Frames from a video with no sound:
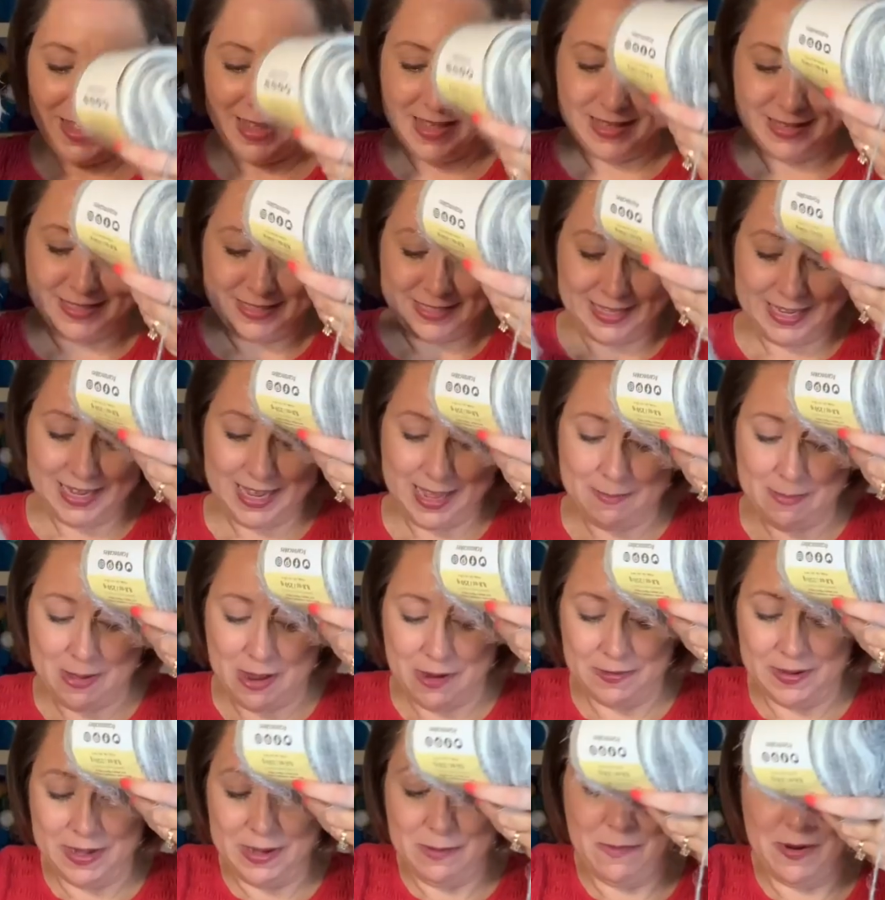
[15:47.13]
See, I'm
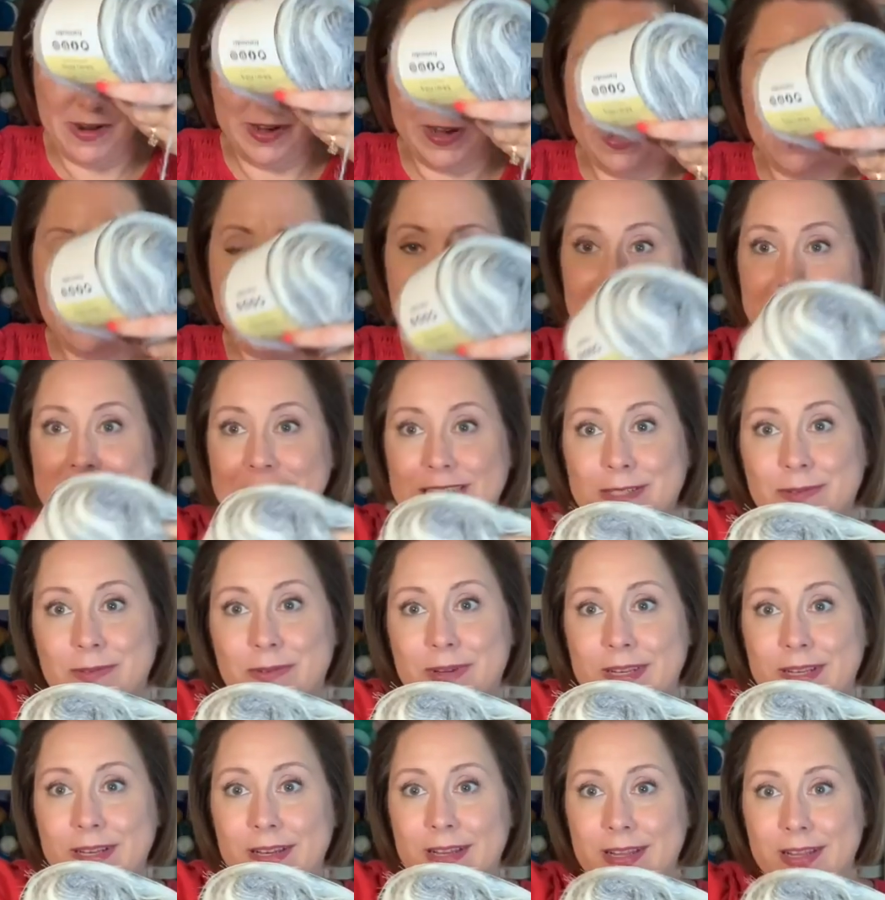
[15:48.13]
already working on this
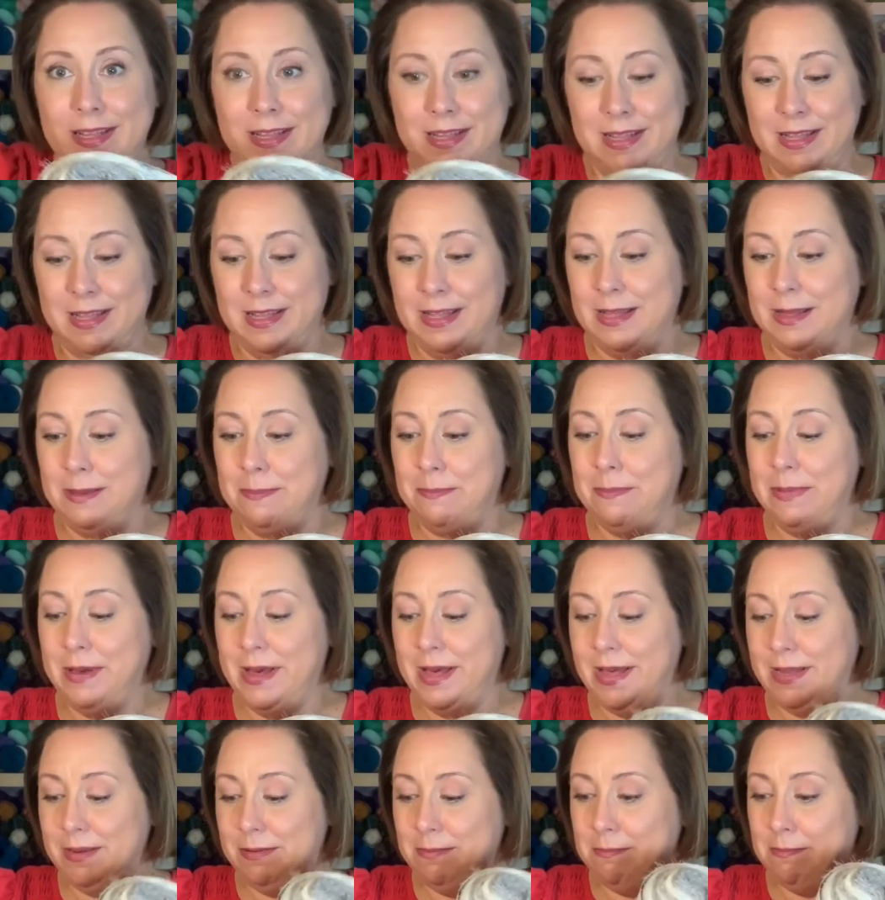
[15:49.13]
one.
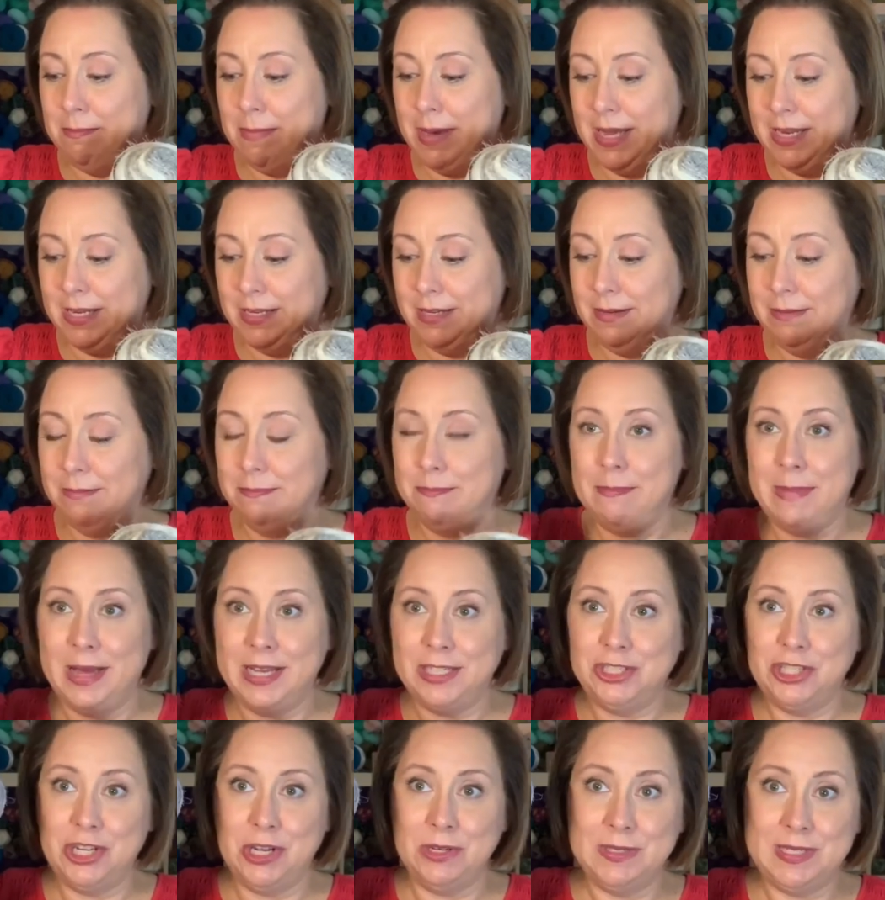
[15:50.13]
But my, my
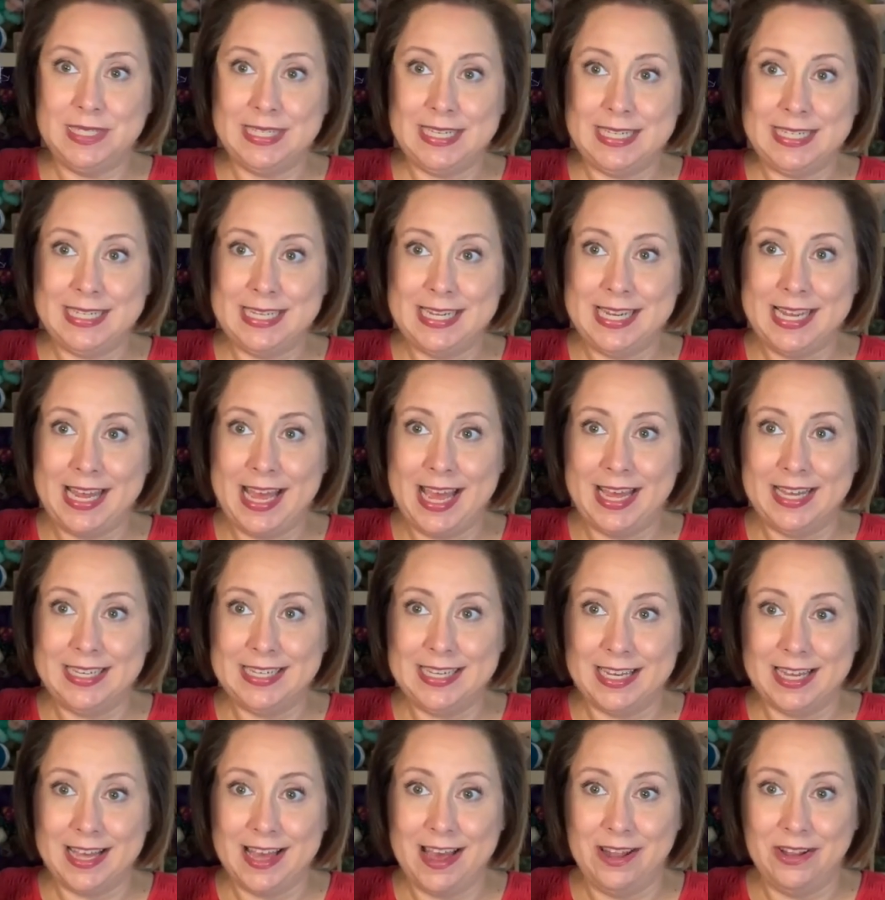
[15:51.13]
Joe CD had
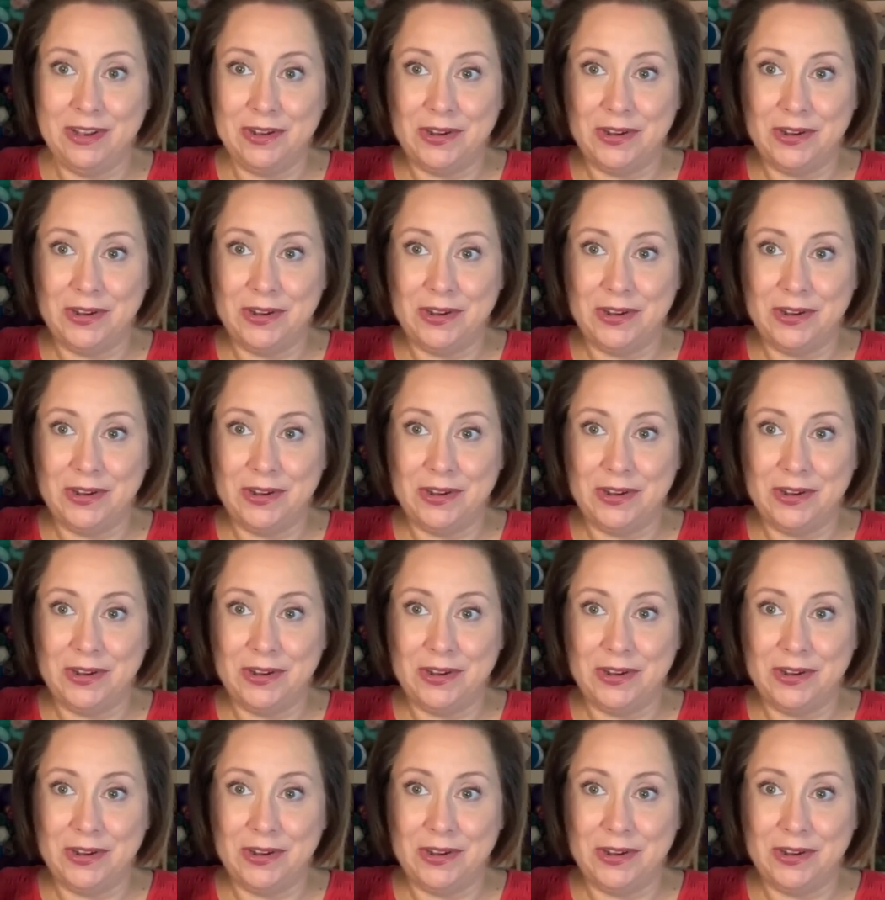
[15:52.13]
to color